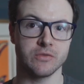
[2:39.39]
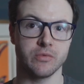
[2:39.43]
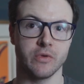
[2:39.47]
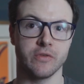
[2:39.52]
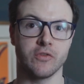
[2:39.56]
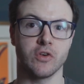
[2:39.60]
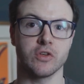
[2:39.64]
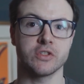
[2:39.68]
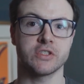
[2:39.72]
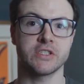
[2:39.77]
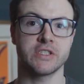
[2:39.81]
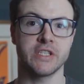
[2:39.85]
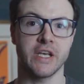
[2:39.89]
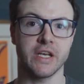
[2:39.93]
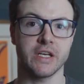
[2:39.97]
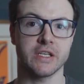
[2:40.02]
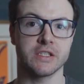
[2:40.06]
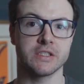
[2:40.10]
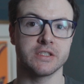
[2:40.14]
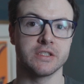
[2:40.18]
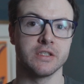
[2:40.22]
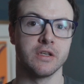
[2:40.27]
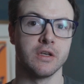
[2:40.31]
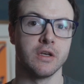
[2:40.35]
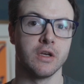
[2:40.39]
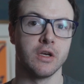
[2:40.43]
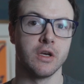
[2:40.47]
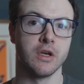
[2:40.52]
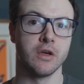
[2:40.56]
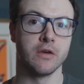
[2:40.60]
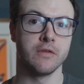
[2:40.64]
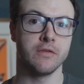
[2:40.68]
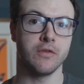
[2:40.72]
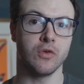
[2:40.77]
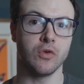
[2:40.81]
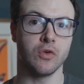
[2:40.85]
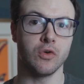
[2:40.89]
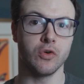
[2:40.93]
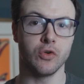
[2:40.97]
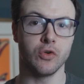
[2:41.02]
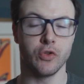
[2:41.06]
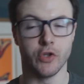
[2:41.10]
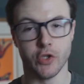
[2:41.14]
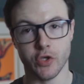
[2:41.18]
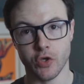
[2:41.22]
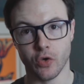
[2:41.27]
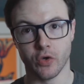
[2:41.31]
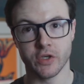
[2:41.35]
We've got 6 for
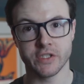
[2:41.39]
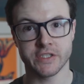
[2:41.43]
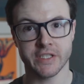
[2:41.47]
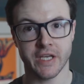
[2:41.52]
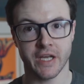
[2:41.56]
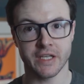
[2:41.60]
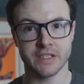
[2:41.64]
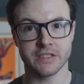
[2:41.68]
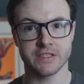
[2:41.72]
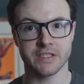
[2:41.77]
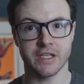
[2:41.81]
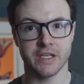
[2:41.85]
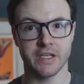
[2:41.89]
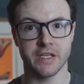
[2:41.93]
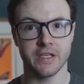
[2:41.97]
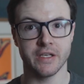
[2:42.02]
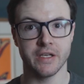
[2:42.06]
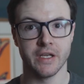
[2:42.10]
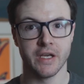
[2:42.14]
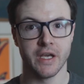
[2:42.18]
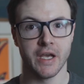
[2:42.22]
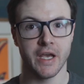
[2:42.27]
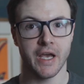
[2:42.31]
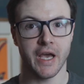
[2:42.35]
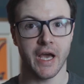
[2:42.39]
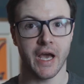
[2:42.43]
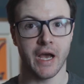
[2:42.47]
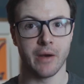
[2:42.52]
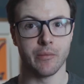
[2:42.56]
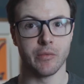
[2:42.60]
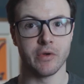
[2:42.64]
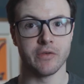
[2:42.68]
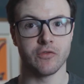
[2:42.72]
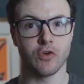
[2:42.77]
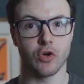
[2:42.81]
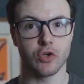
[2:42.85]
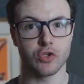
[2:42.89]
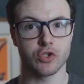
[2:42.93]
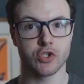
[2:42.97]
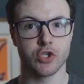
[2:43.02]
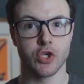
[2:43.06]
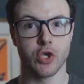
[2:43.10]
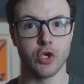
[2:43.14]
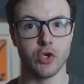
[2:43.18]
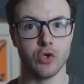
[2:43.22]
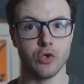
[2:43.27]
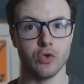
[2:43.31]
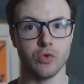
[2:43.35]
the noise cancelling, and we've got
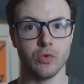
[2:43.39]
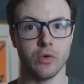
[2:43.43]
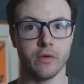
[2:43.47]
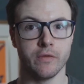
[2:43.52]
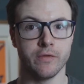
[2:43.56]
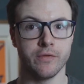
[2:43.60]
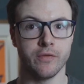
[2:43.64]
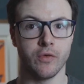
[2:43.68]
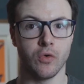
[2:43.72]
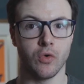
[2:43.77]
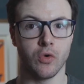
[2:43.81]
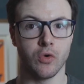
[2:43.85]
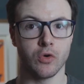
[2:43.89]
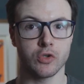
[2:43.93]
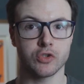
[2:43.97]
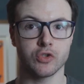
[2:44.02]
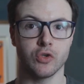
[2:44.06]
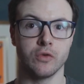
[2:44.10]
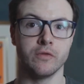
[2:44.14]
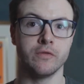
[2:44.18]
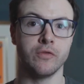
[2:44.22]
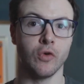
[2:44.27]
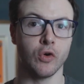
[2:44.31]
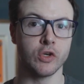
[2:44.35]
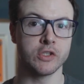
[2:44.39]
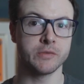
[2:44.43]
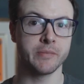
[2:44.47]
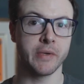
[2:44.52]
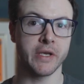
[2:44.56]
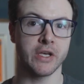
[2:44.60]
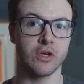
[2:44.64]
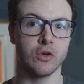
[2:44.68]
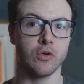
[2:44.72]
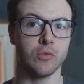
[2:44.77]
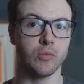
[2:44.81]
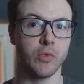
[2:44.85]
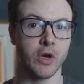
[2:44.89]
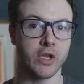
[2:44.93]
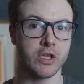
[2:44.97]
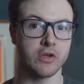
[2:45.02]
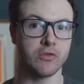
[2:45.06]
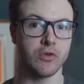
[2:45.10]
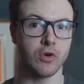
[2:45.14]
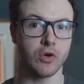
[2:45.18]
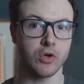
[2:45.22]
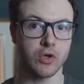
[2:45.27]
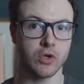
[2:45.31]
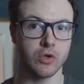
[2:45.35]
2 for sort of voice pickup when you're
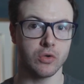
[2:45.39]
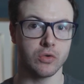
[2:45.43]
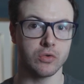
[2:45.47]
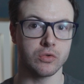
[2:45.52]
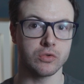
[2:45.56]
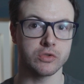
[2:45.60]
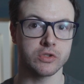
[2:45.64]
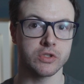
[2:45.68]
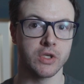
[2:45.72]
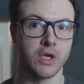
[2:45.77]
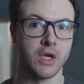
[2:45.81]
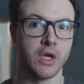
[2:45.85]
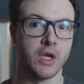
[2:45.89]
on calls.